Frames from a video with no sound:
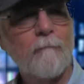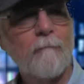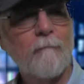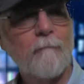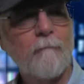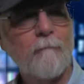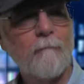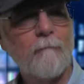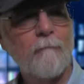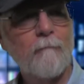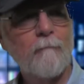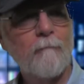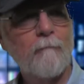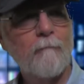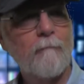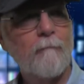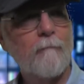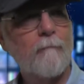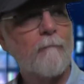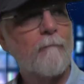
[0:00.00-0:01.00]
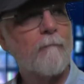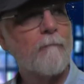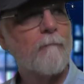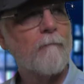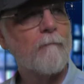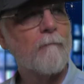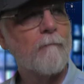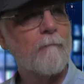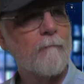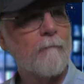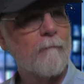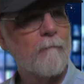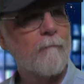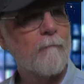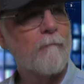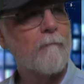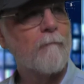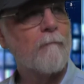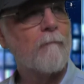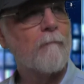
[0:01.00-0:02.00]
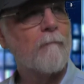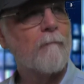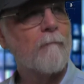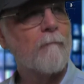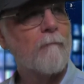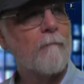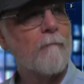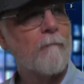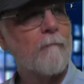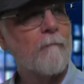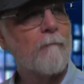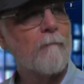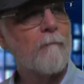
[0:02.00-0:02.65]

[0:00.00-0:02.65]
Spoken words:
No words are spoken by the person on screen.